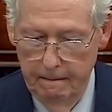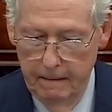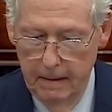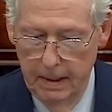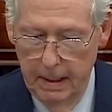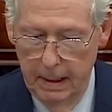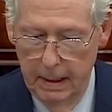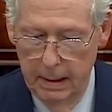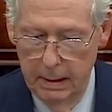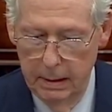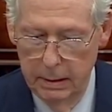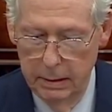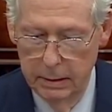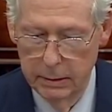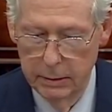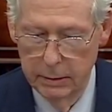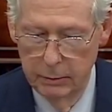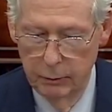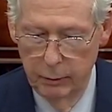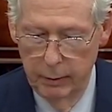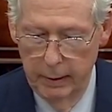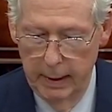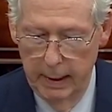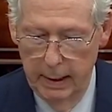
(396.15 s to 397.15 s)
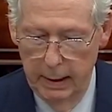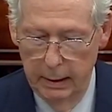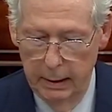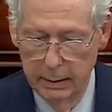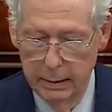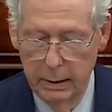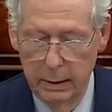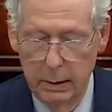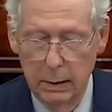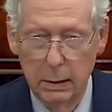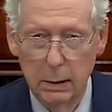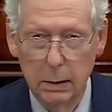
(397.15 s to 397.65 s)
That is the
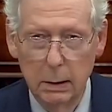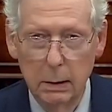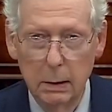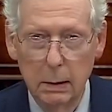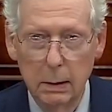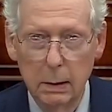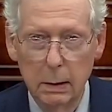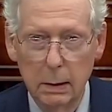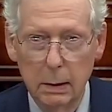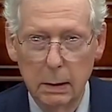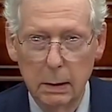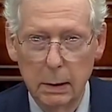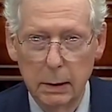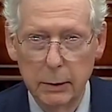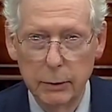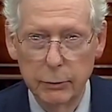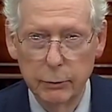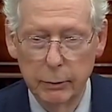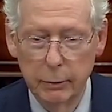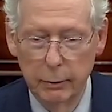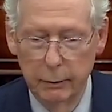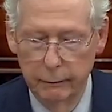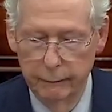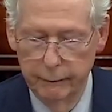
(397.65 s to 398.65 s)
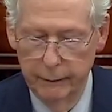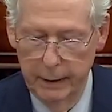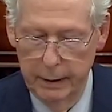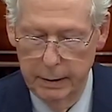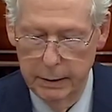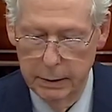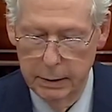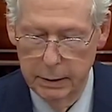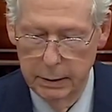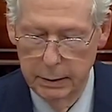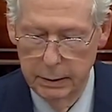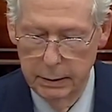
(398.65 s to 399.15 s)
reality Israel
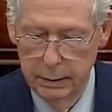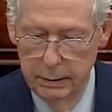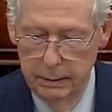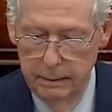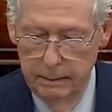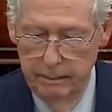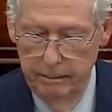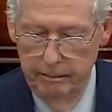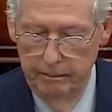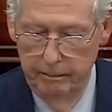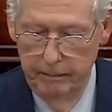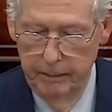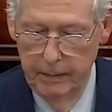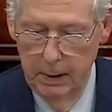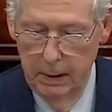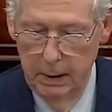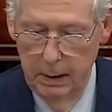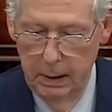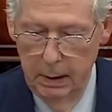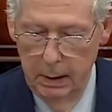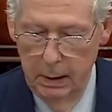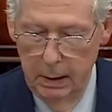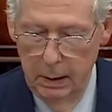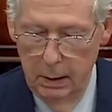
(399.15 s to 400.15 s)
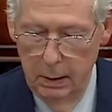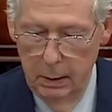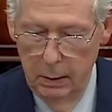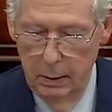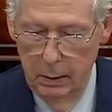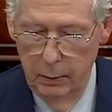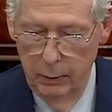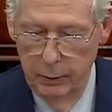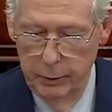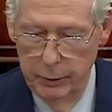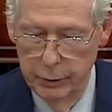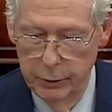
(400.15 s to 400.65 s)
faces.
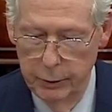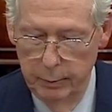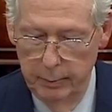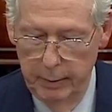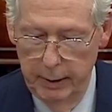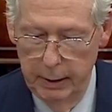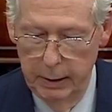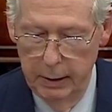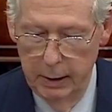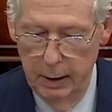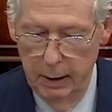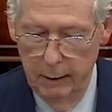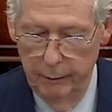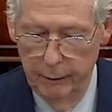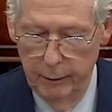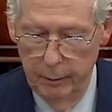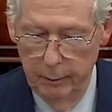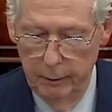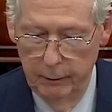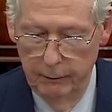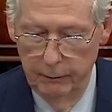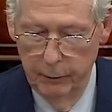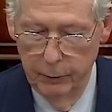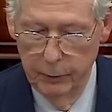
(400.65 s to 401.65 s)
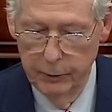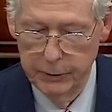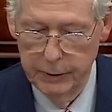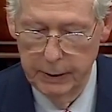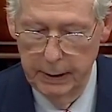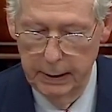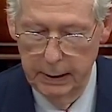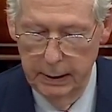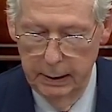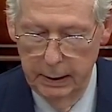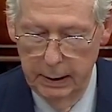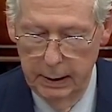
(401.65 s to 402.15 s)
We should be careful before
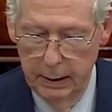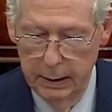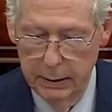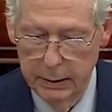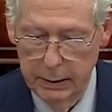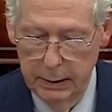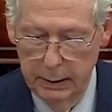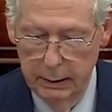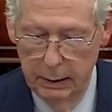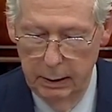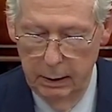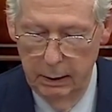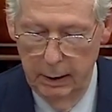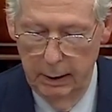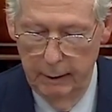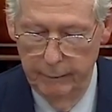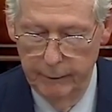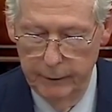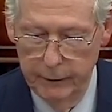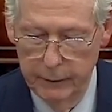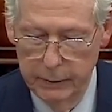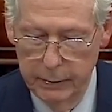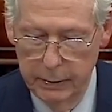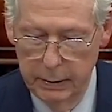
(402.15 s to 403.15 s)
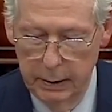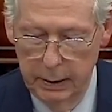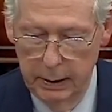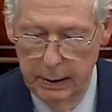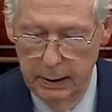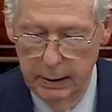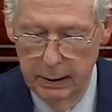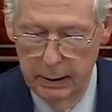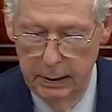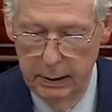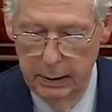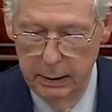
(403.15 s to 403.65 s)
second-guessing their efforts to
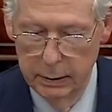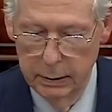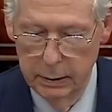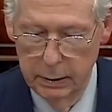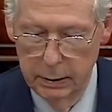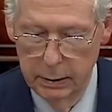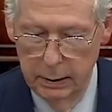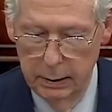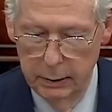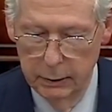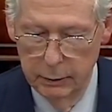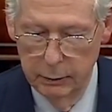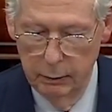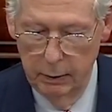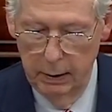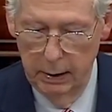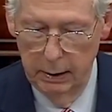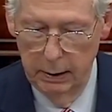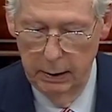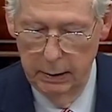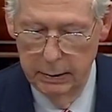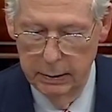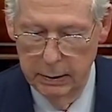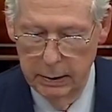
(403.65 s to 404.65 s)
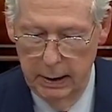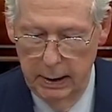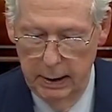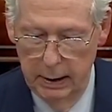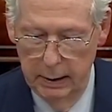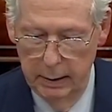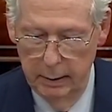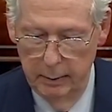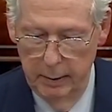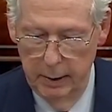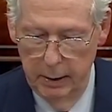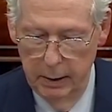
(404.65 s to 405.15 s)
get innocent Israelis
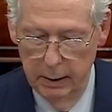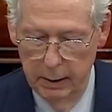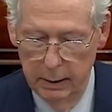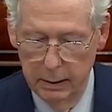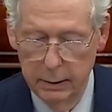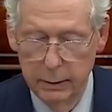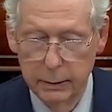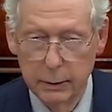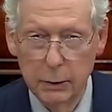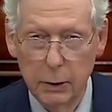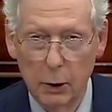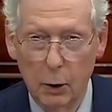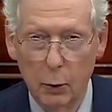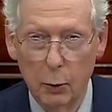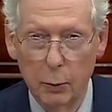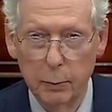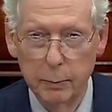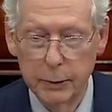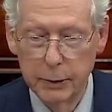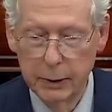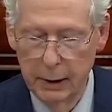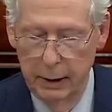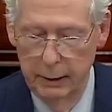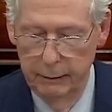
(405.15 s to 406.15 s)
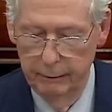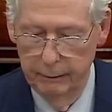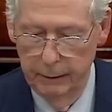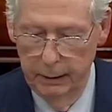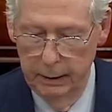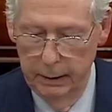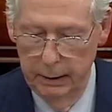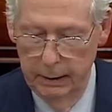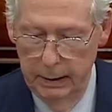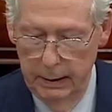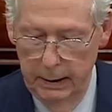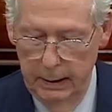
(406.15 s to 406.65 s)
and Americans home
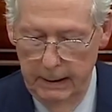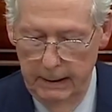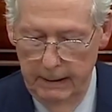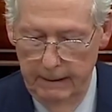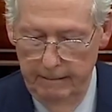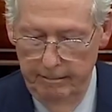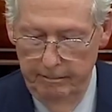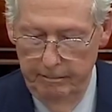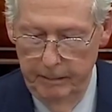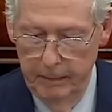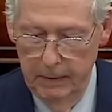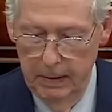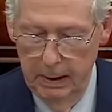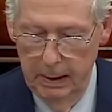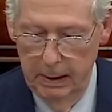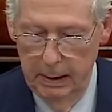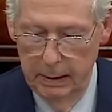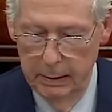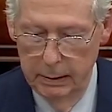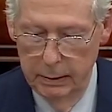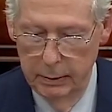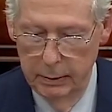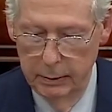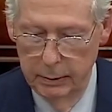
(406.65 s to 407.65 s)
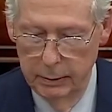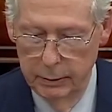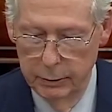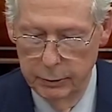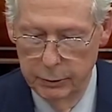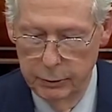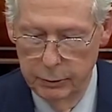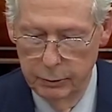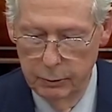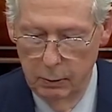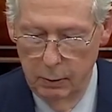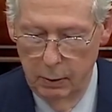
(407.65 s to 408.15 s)
safely and to
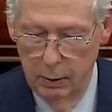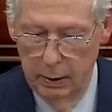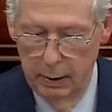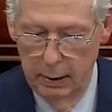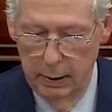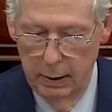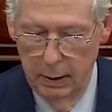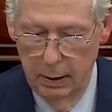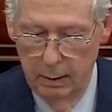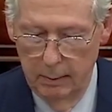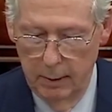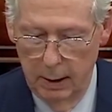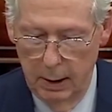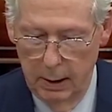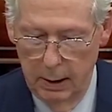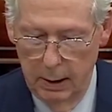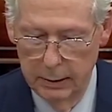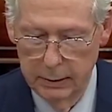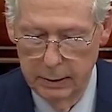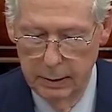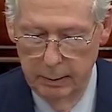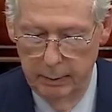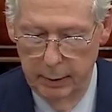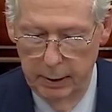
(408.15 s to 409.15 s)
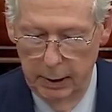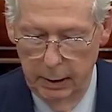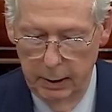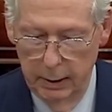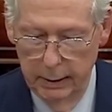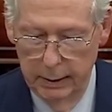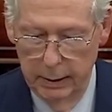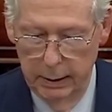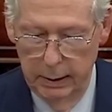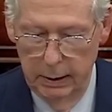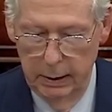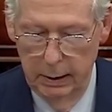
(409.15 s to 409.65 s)
destroy Hamas'
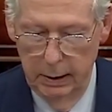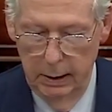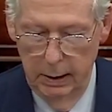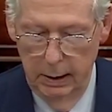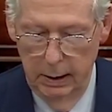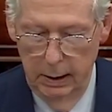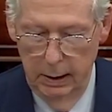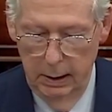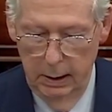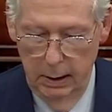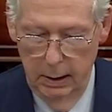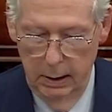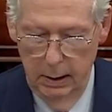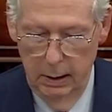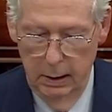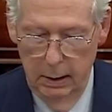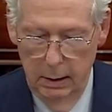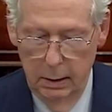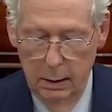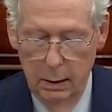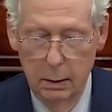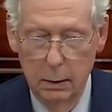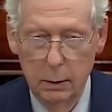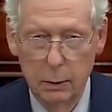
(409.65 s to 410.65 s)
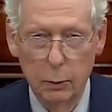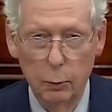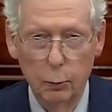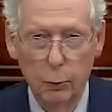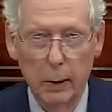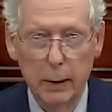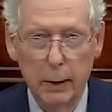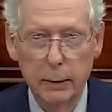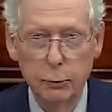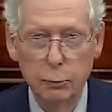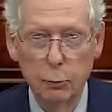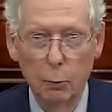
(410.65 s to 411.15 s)
ability to
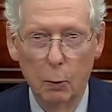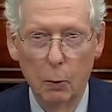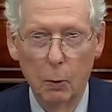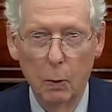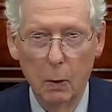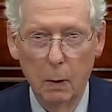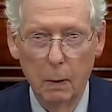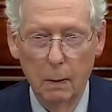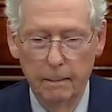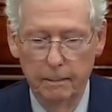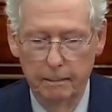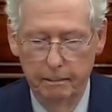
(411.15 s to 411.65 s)
wage war.